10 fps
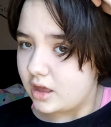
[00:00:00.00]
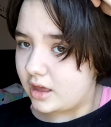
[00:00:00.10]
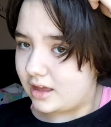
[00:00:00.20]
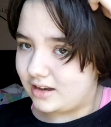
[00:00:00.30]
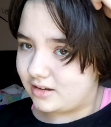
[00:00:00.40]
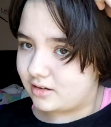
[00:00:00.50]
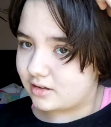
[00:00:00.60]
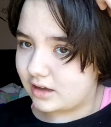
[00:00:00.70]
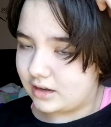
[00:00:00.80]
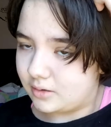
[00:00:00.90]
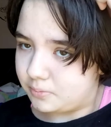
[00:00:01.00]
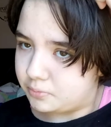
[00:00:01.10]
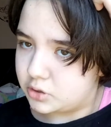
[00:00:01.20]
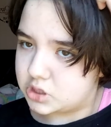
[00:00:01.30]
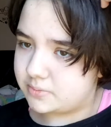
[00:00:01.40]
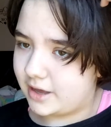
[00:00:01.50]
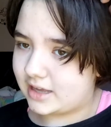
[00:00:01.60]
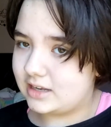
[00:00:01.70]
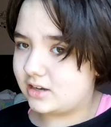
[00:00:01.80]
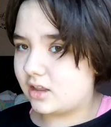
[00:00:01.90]
and kind of push it back
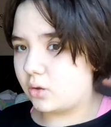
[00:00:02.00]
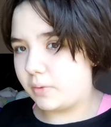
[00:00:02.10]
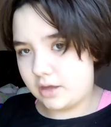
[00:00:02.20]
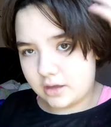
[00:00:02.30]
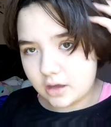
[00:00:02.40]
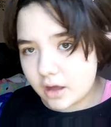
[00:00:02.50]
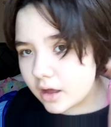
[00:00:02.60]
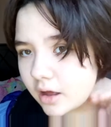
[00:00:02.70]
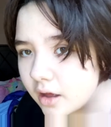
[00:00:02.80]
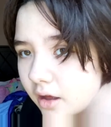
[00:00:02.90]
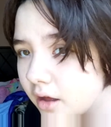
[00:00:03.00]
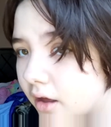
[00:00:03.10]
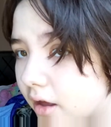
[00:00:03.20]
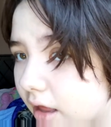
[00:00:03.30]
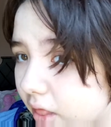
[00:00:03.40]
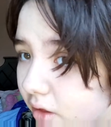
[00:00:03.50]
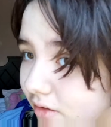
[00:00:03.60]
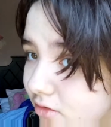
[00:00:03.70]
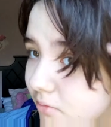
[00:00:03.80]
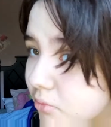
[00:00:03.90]
into the wig, it
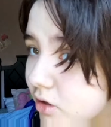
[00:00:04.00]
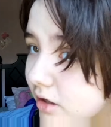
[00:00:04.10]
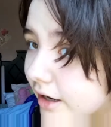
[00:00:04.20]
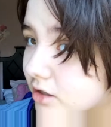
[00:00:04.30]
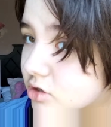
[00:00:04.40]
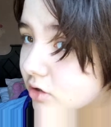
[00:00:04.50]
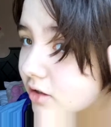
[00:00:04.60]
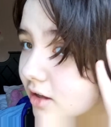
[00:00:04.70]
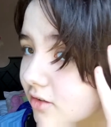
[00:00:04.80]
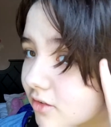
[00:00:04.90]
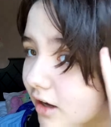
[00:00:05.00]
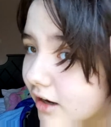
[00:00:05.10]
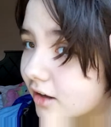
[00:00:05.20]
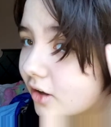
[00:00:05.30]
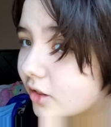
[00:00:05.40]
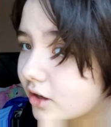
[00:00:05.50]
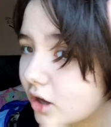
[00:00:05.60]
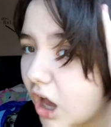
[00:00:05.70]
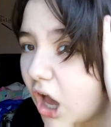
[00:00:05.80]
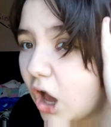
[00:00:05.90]
looks pretty natural unless you kind of go like,
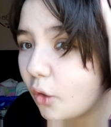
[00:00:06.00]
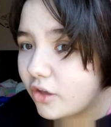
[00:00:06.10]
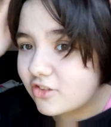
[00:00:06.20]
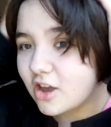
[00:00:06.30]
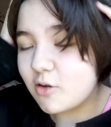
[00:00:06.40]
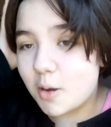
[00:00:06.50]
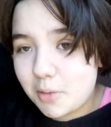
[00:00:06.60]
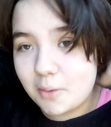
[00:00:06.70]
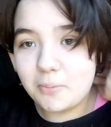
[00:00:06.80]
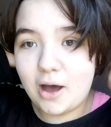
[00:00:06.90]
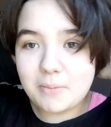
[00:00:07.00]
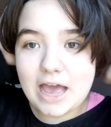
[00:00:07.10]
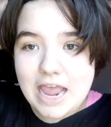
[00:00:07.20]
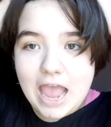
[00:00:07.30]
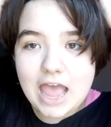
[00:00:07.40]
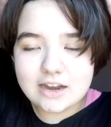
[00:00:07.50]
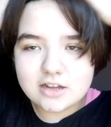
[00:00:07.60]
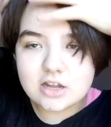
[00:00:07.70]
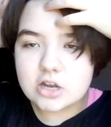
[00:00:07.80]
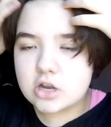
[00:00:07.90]
oh, is there a bump on my head?
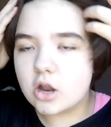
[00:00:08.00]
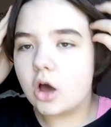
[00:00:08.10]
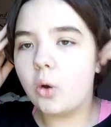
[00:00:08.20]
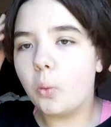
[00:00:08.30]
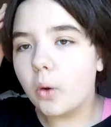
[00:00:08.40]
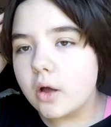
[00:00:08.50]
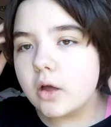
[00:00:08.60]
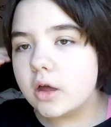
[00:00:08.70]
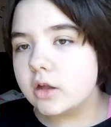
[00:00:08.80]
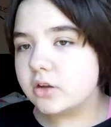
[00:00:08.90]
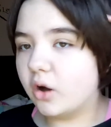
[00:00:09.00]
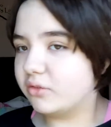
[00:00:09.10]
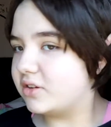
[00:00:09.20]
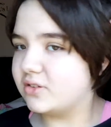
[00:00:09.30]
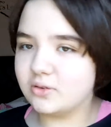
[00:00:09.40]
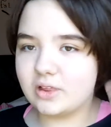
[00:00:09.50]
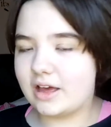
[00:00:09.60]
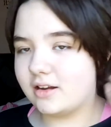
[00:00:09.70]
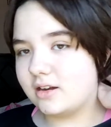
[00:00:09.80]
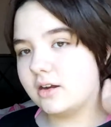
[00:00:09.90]
No, don't do
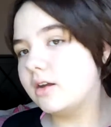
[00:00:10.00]
that.